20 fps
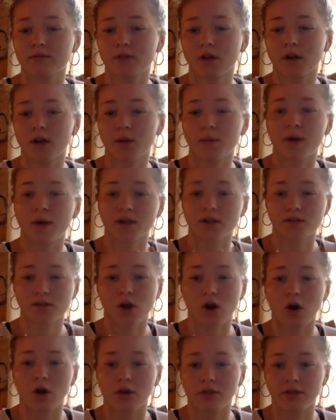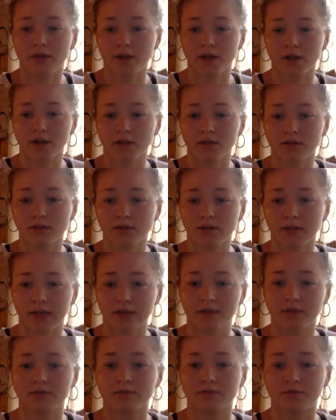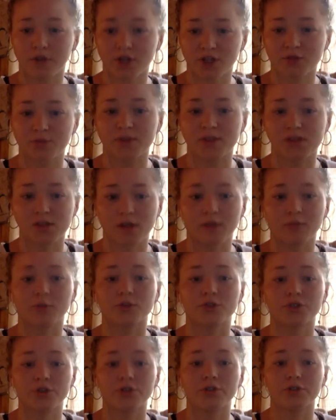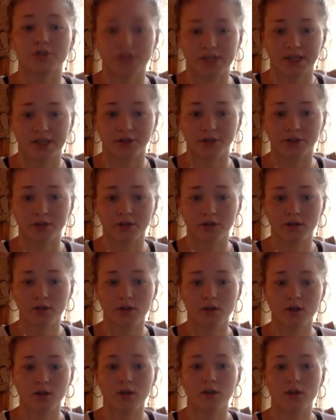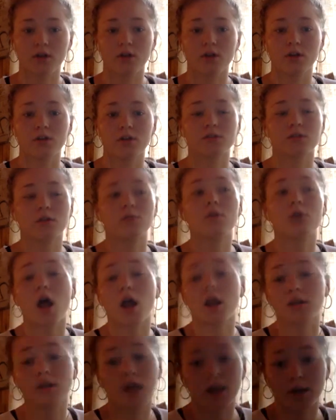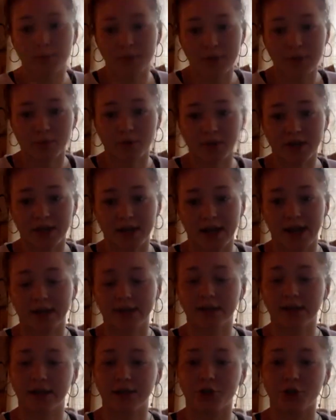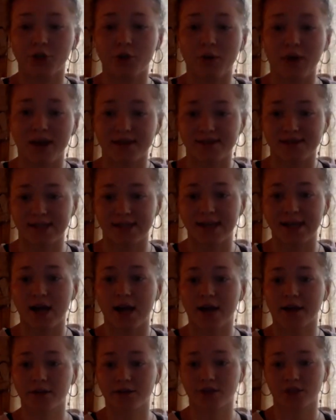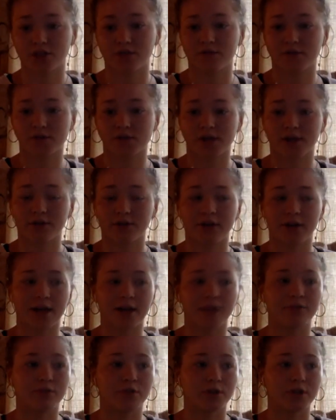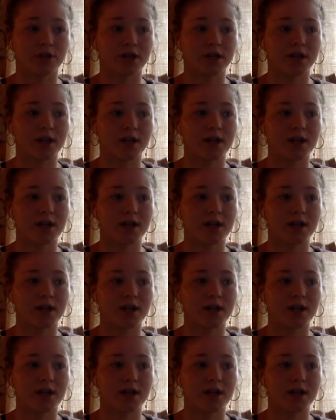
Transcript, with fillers: amongst all the like freshman, sophomore, junior, senior. Wow. So not a lot of people get in. Like USC, I auditioned for Southern California